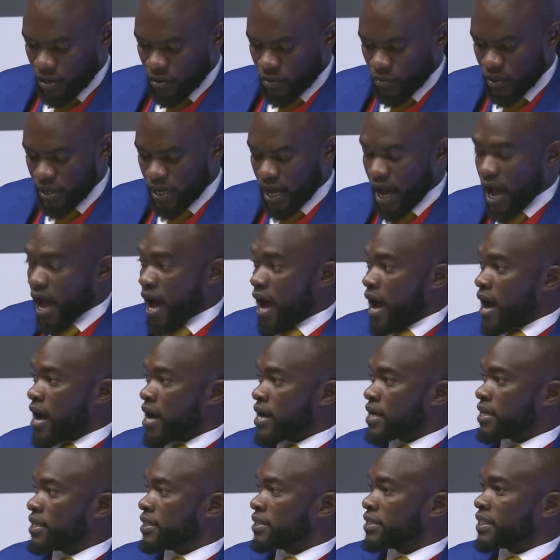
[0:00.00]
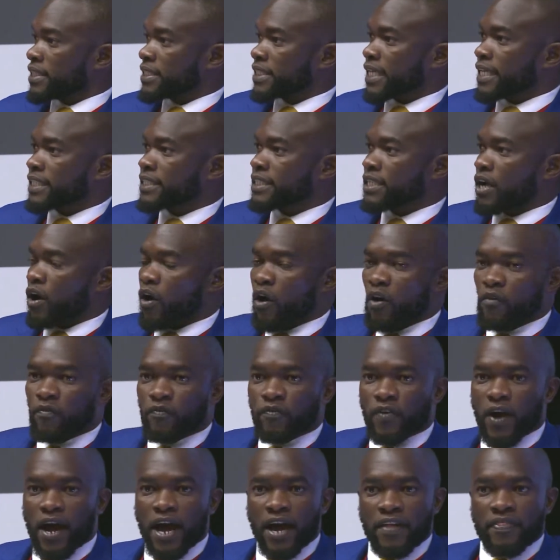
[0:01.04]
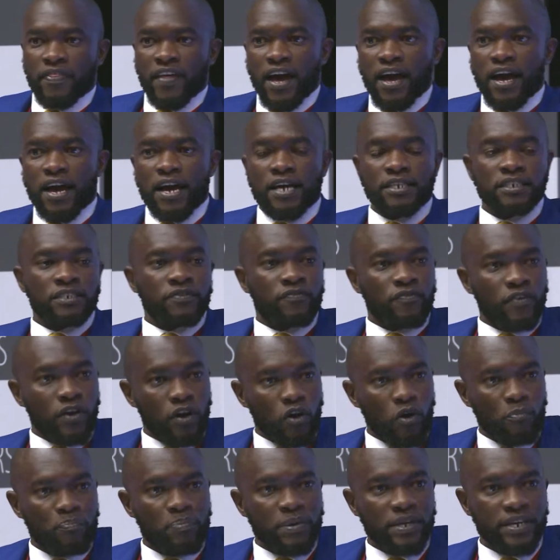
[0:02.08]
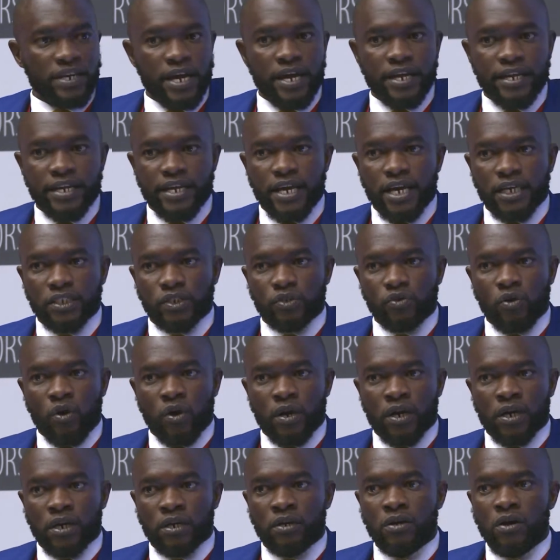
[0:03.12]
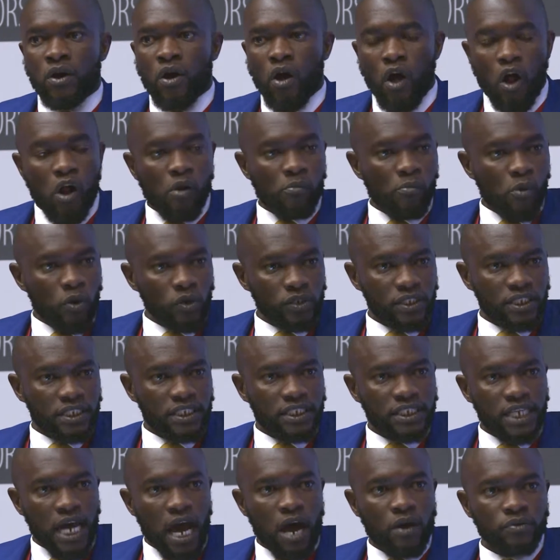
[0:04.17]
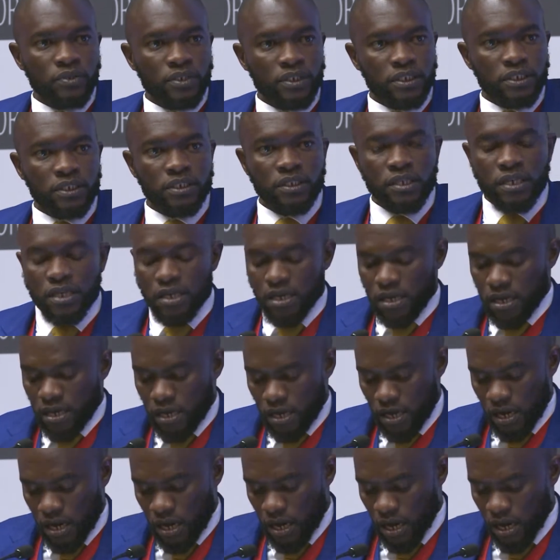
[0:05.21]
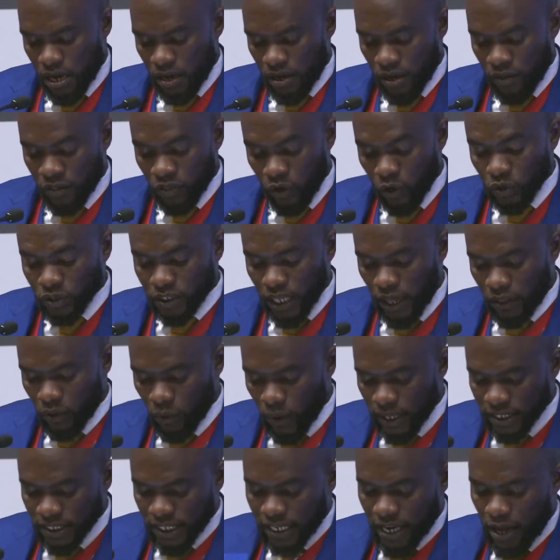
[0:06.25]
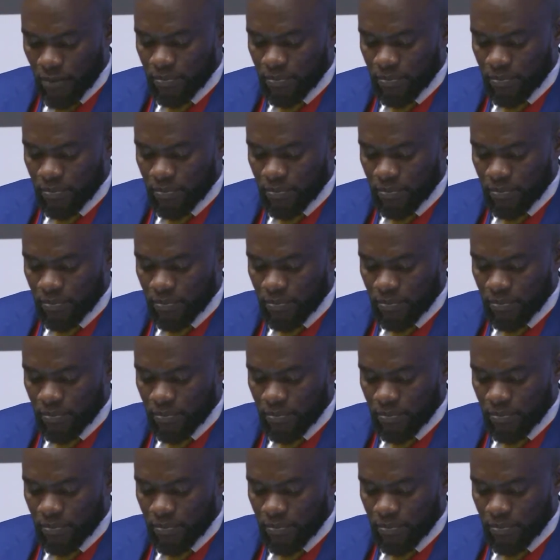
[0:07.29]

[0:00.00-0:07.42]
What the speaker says: We are in the center of other developing areas or almost towns. And those are the ones that I